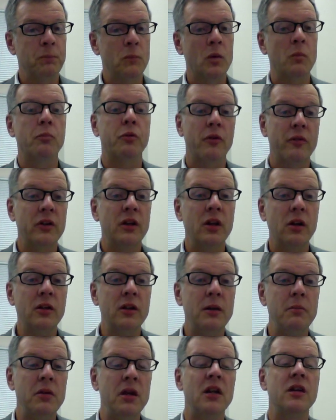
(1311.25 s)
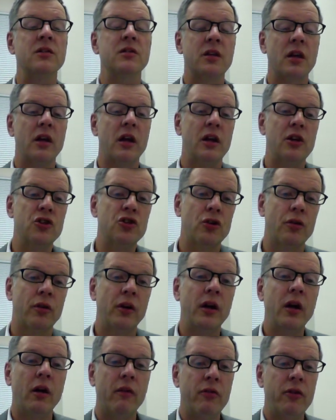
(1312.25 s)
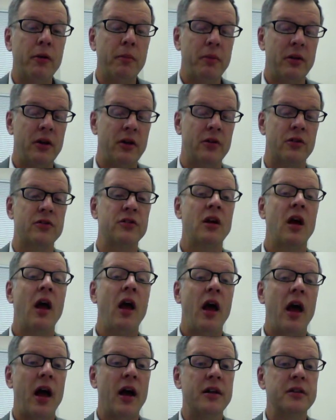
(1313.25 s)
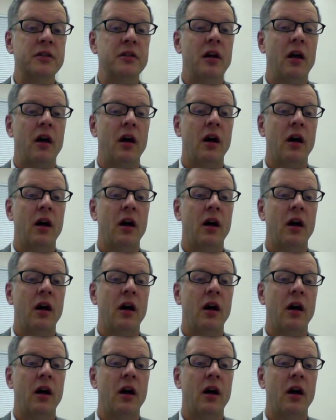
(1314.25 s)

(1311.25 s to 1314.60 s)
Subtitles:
And proven guilty means that a jury of their peers has